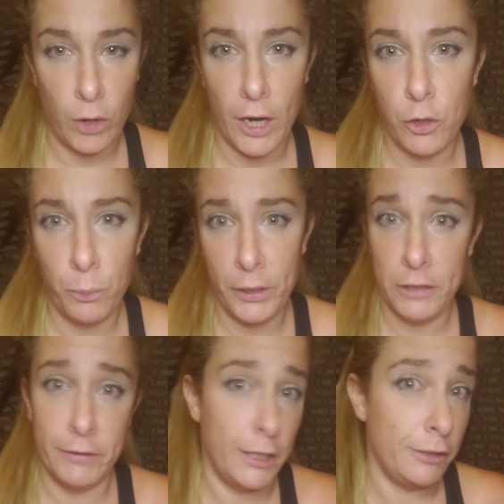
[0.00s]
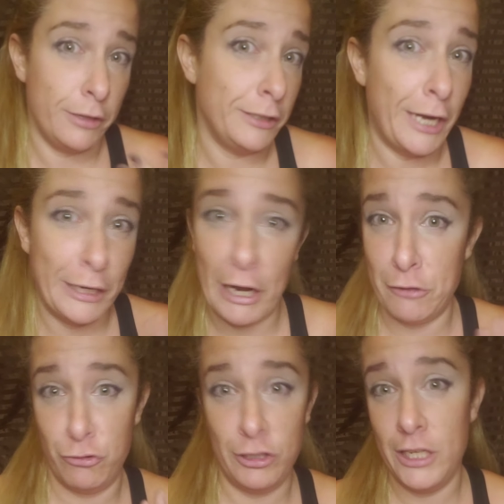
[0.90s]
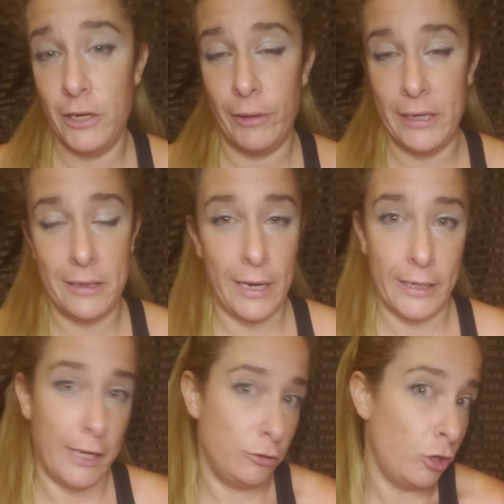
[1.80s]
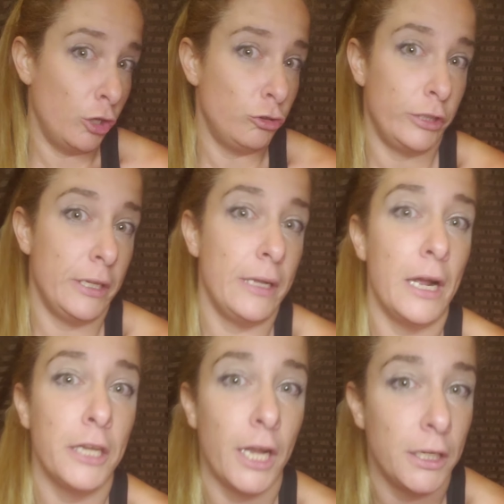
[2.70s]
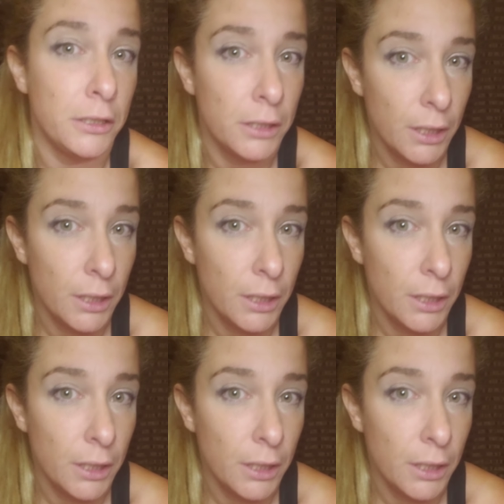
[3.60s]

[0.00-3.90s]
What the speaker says: don't believe in anything that I can't see, or anything I can't touch, or anything I can